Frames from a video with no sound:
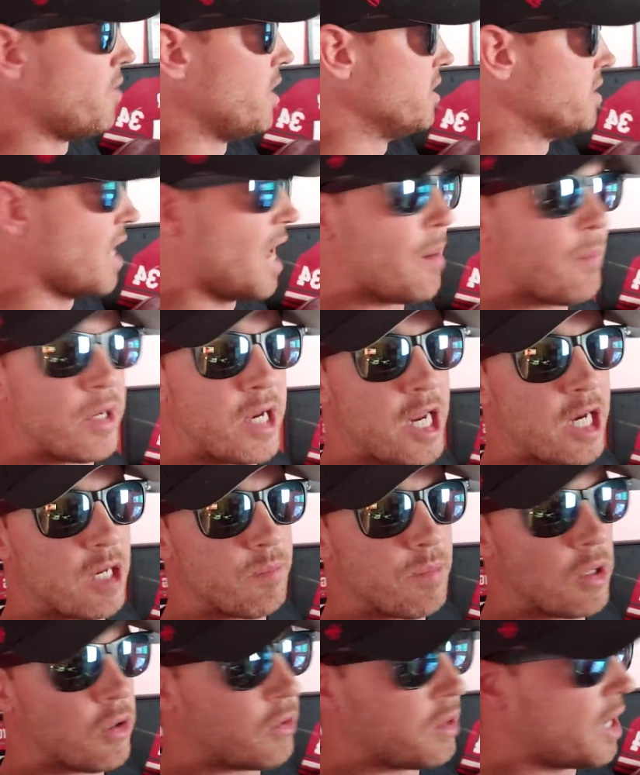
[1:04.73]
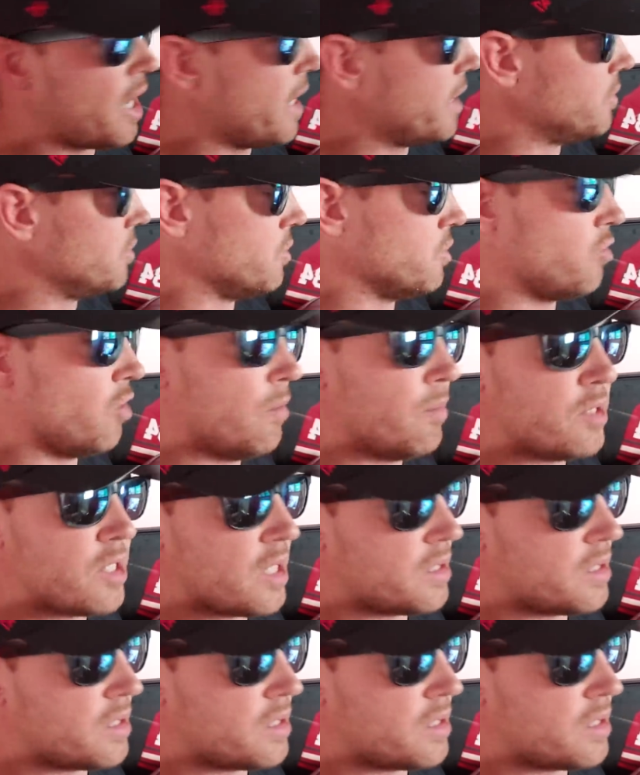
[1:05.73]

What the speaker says: They dominated both lines of scrimmage.